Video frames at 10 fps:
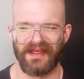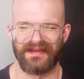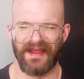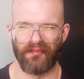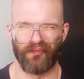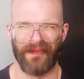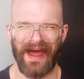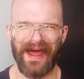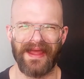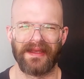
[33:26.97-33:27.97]
it's not
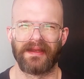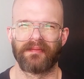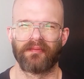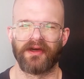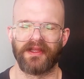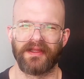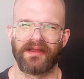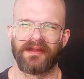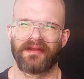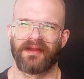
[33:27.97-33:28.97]
bad, but
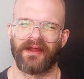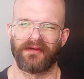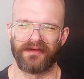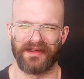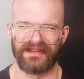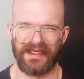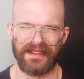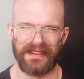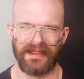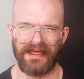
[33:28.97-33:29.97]
I don't
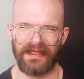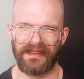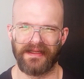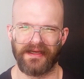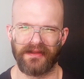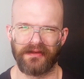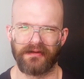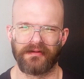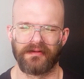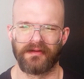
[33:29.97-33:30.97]
exactly like it either.